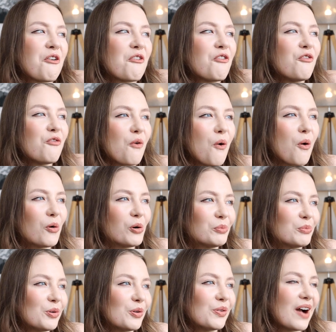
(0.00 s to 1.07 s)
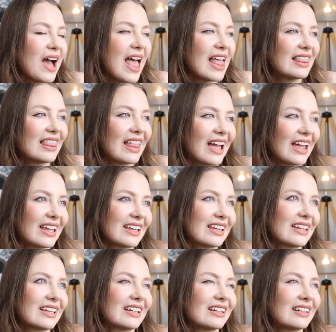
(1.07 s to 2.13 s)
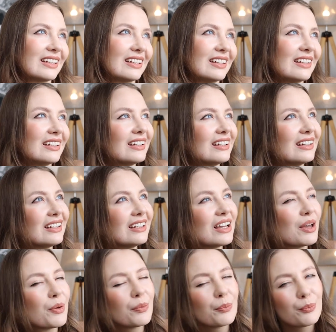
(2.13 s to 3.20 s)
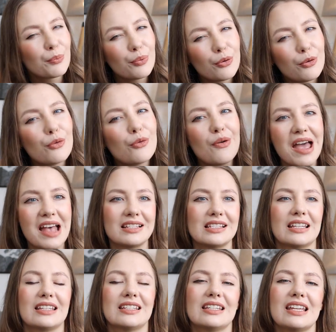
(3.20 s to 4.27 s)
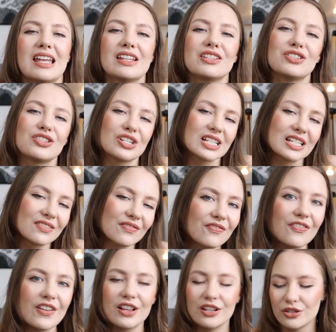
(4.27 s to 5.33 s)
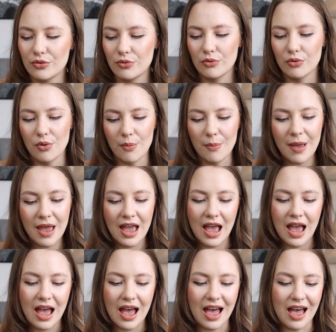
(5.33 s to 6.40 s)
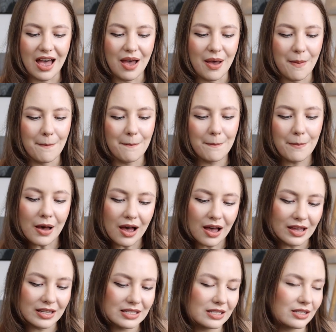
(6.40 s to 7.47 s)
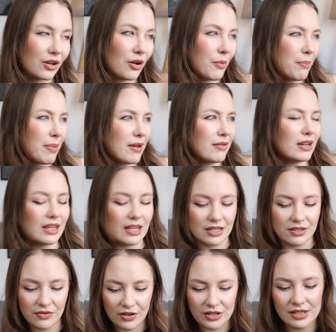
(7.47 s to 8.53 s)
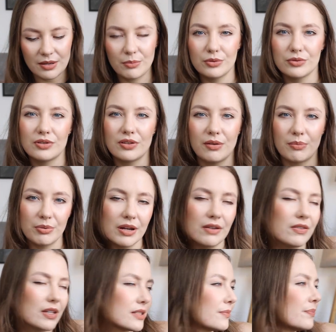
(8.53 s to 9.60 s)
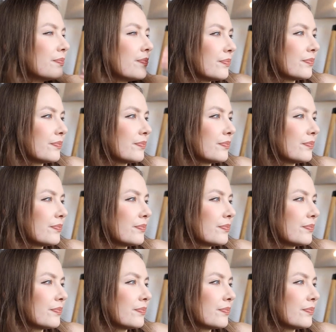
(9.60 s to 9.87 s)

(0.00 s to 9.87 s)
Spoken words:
formal and like present. It just fills a room. But comparing it, for example, to the previous